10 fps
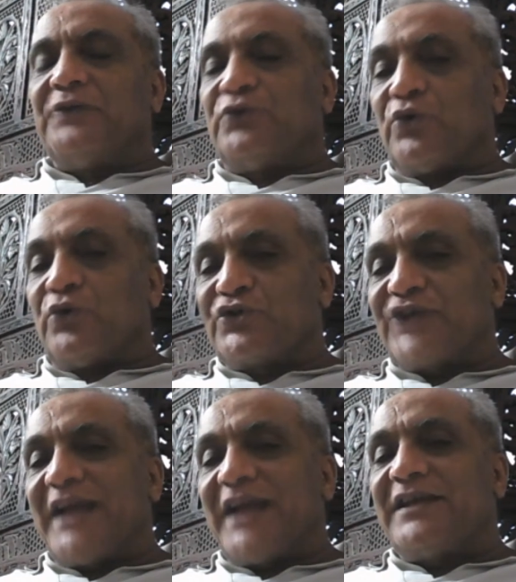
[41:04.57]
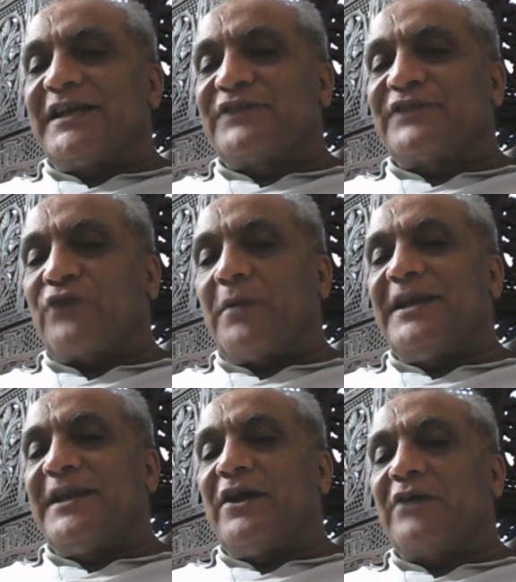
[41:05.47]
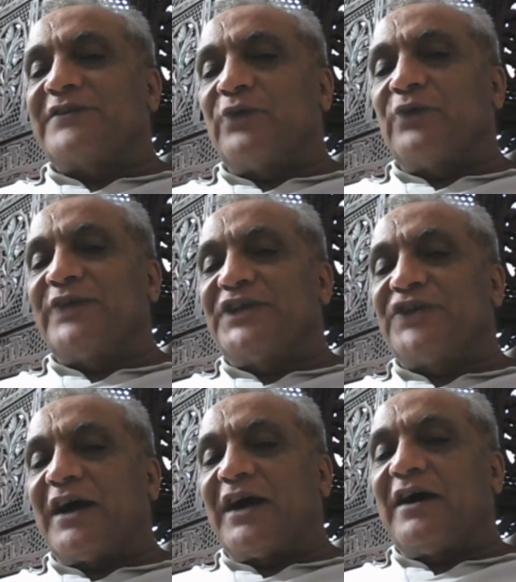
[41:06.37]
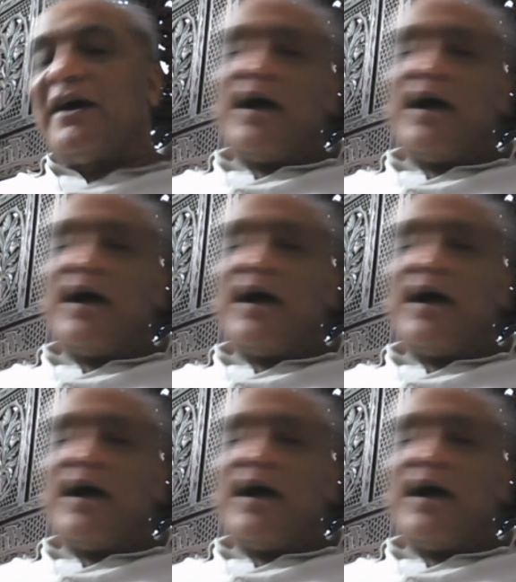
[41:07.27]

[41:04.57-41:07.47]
those scientists from India or South Asia